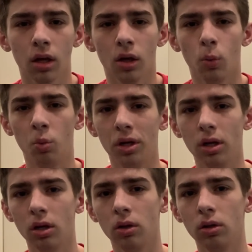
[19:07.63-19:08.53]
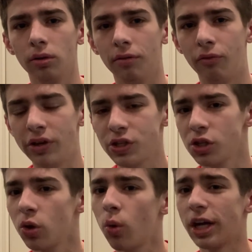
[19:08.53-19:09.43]
Will Vision
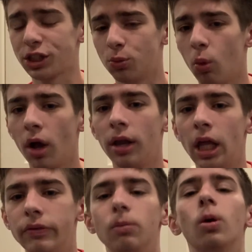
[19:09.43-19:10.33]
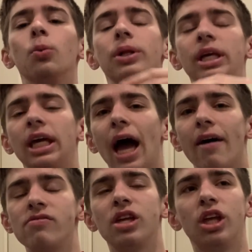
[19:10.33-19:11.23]
question Wanda even more? Will he
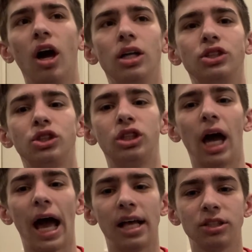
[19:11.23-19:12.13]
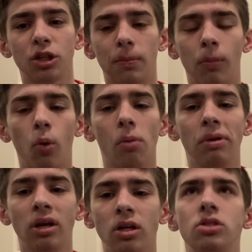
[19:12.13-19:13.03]
have the guts to ask her more
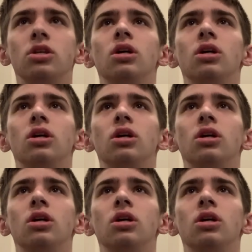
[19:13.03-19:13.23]
because